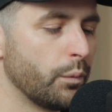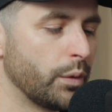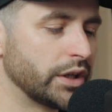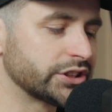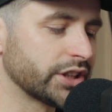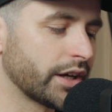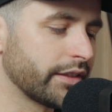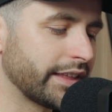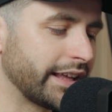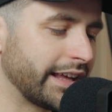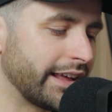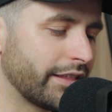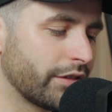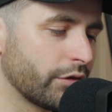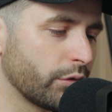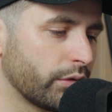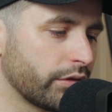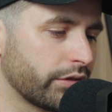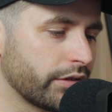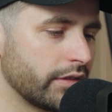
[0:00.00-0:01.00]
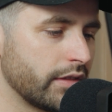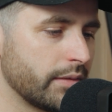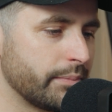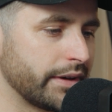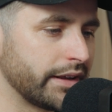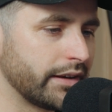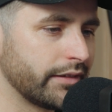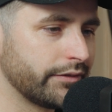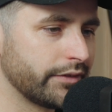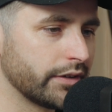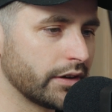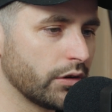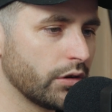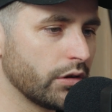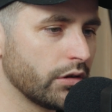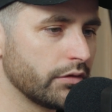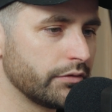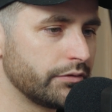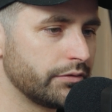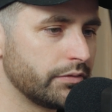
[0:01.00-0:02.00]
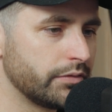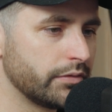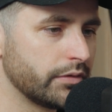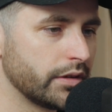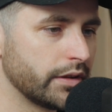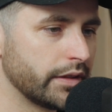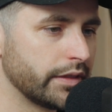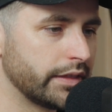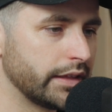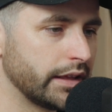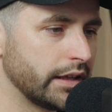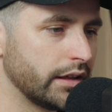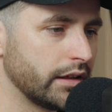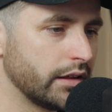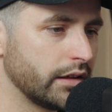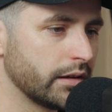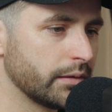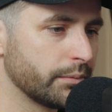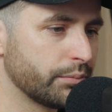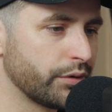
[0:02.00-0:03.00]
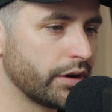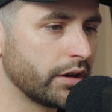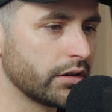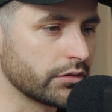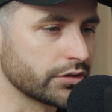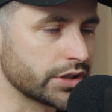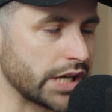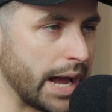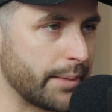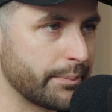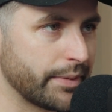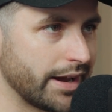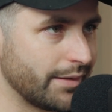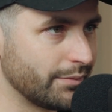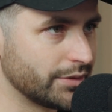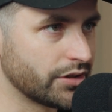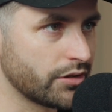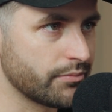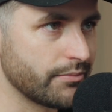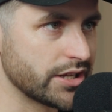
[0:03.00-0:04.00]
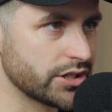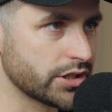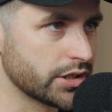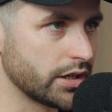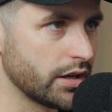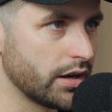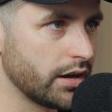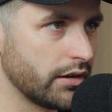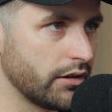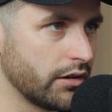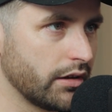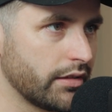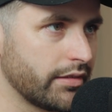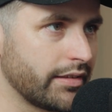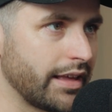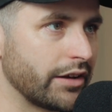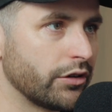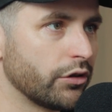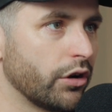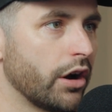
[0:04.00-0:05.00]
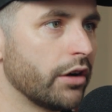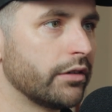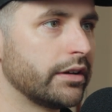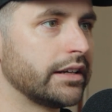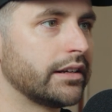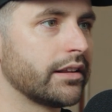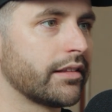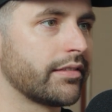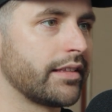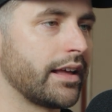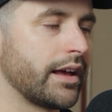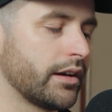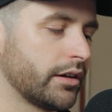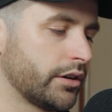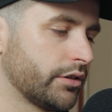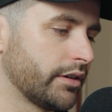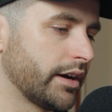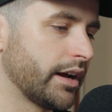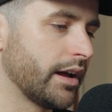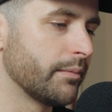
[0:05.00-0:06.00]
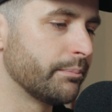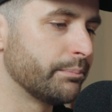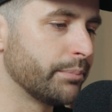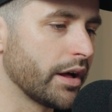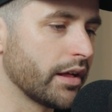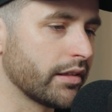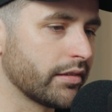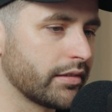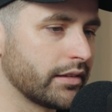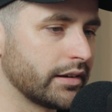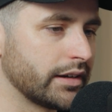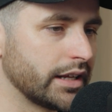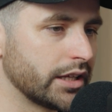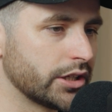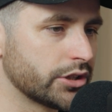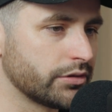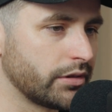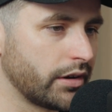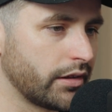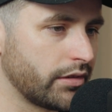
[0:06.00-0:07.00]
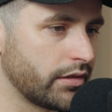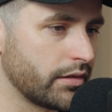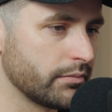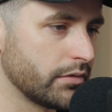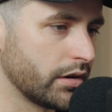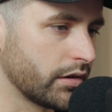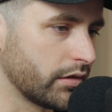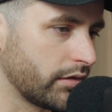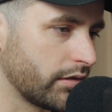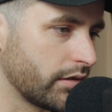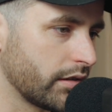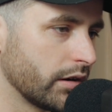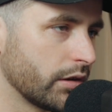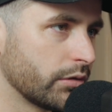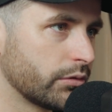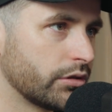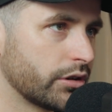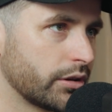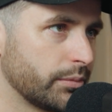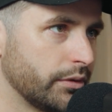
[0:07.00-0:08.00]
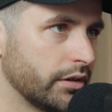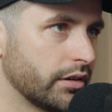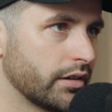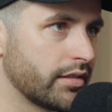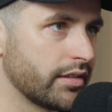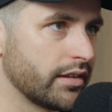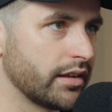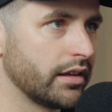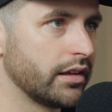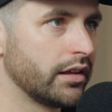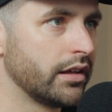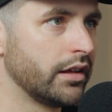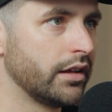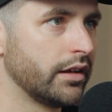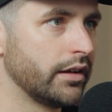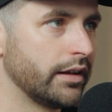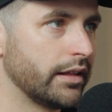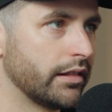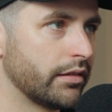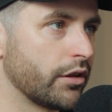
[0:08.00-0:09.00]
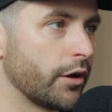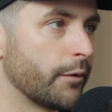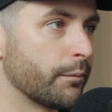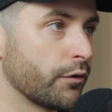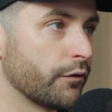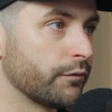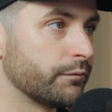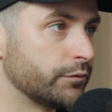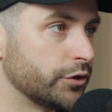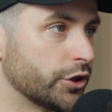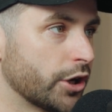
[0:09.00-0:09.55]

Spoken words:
Which I think is also the benefit of the pre-launch campaign we just mentioned earlier, is that not only does that create a buzz and interest amongst the local community in terms of,